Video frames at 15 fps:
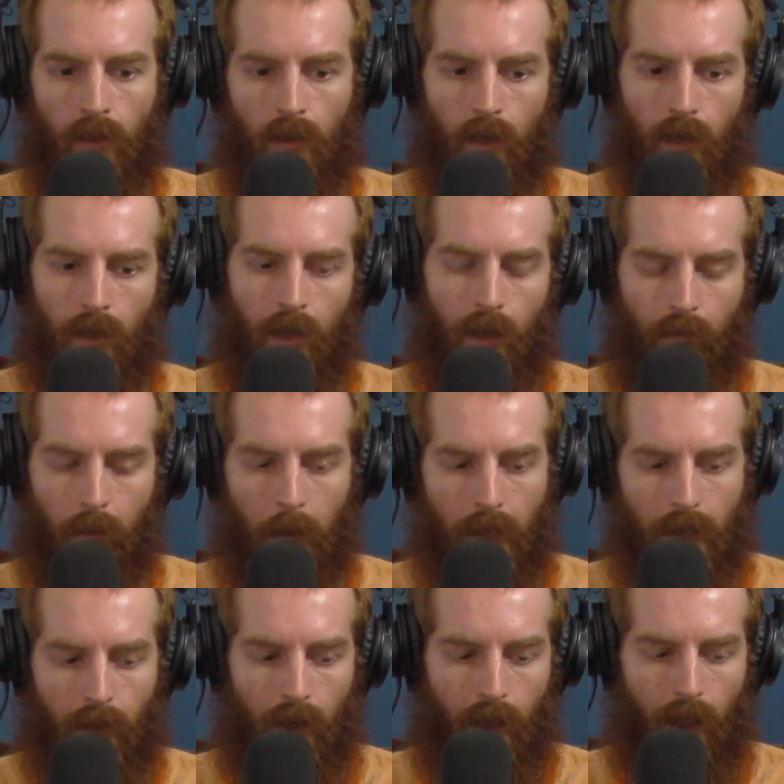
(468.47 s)

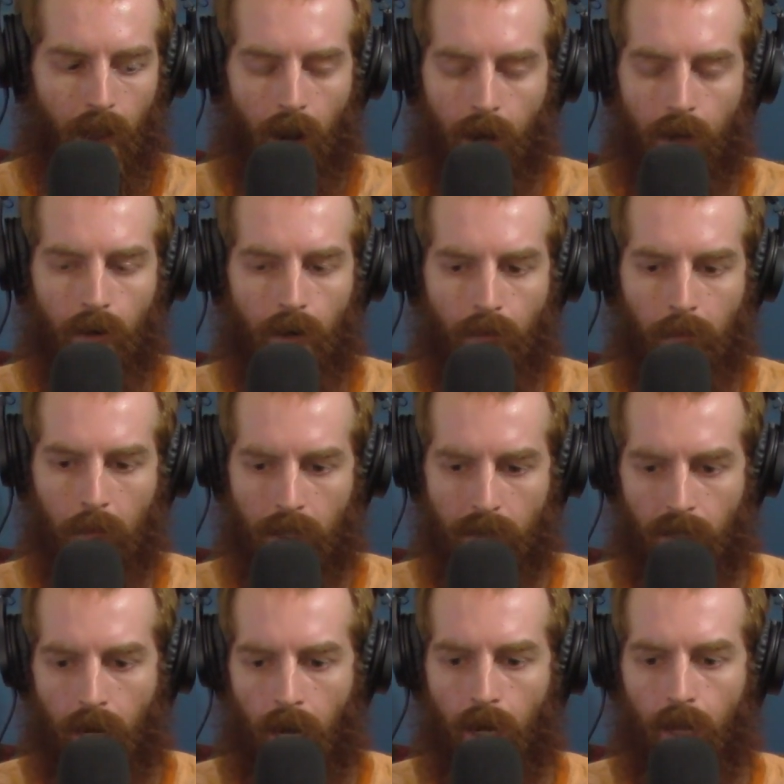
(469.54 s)
I hear everybody
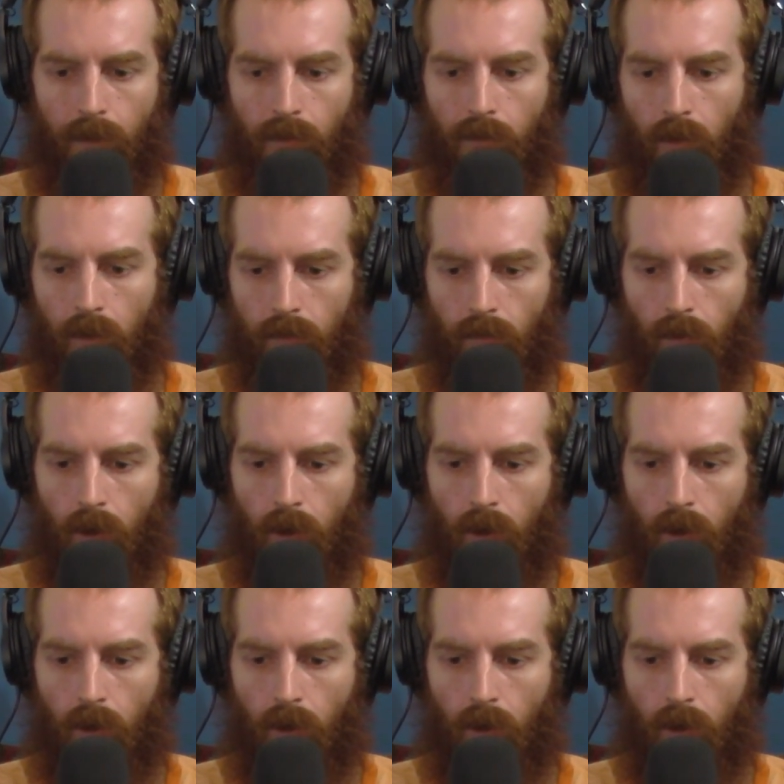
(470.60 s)
saying it's